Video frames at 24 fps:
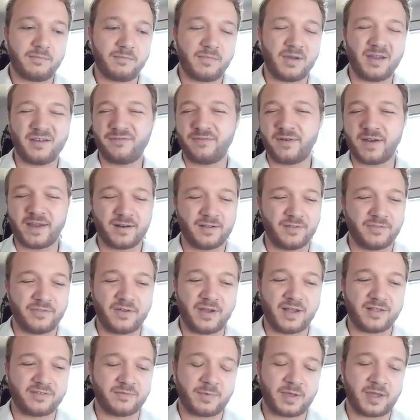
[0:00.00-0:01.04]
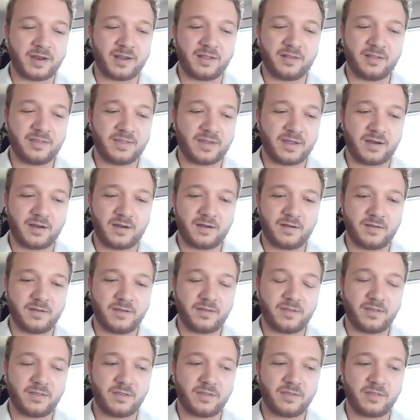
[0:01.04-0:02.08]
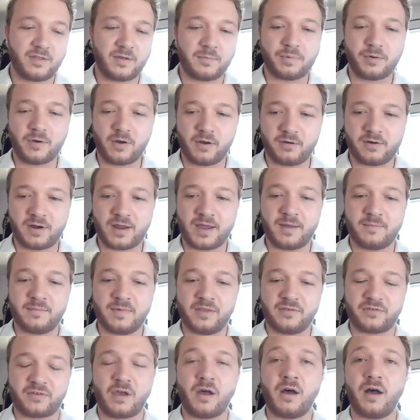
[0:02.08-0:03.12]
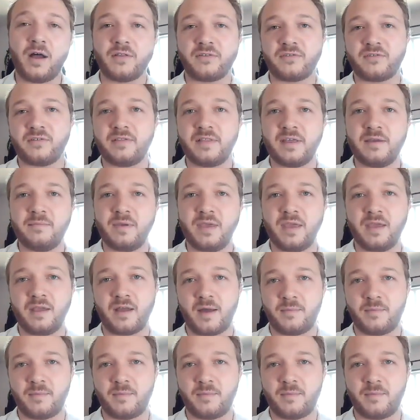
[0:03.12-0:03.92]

my final thoughts about it there their program is constantly being